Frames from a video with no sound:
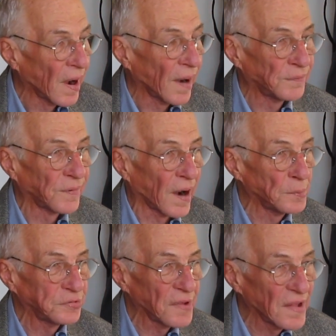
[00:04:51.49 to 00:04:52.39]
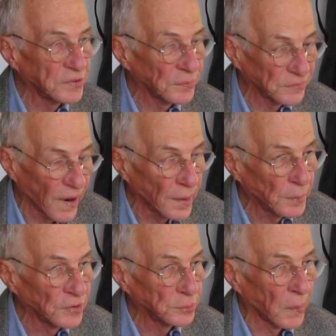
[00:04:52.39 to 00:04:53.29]
of farm stands and
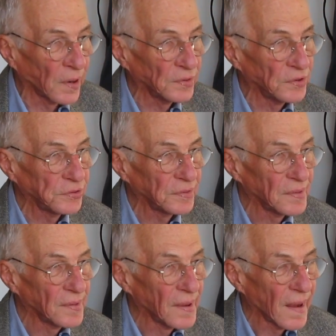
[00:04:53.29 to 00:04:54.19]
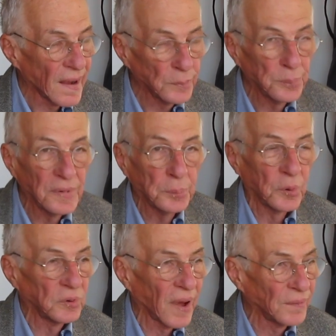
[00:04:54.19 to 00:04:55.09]
farmers' markets. And people
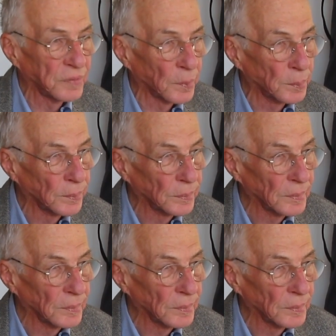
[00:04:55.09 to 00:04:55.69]
love them.